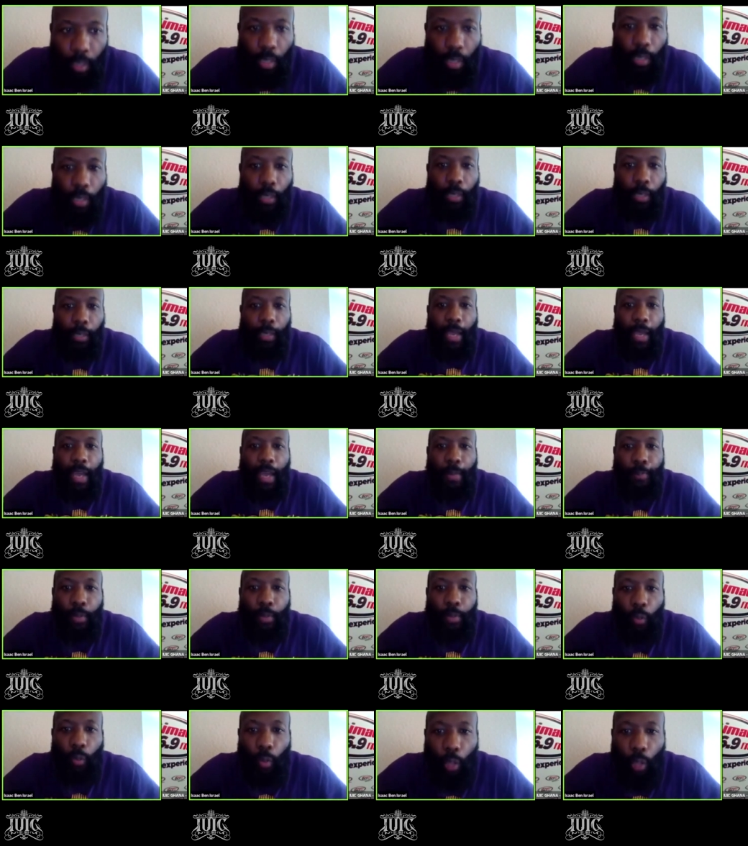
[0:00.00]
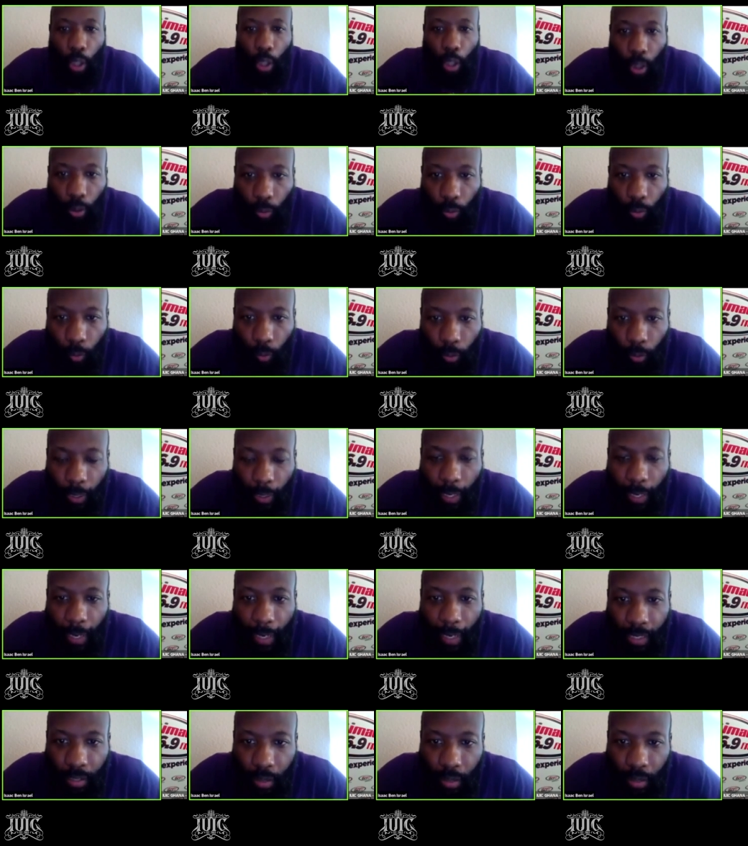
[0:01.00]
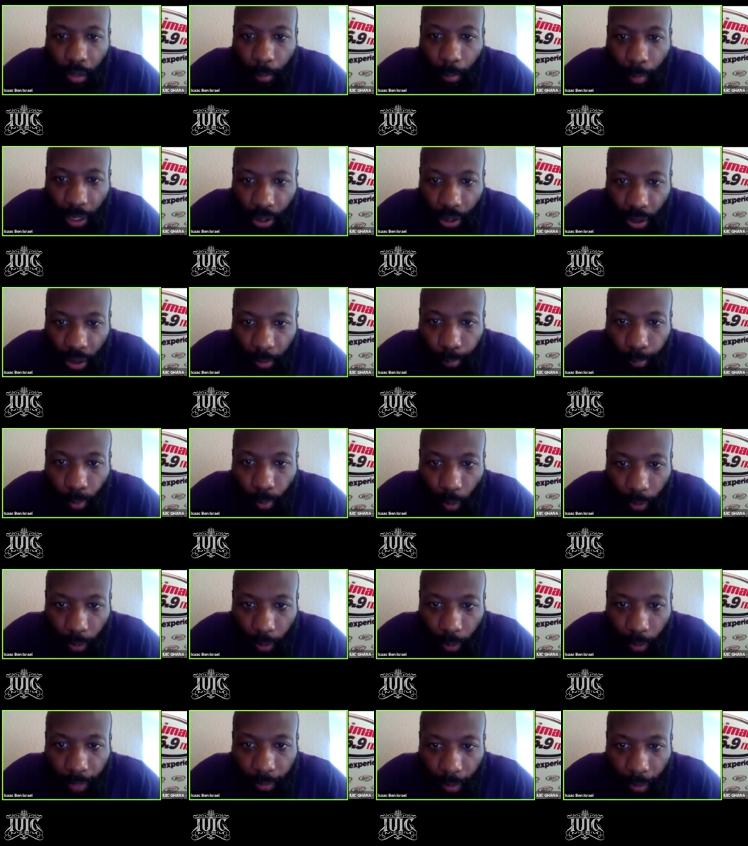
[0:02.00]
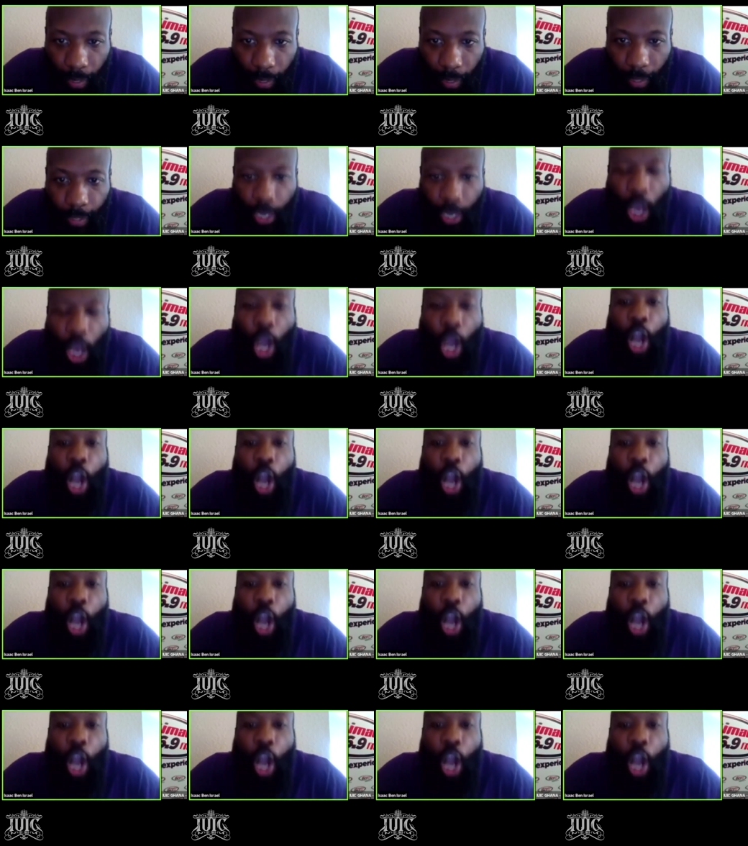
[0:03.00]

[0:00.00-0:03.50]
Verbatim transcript: and a capital O with an exclamation point at the end.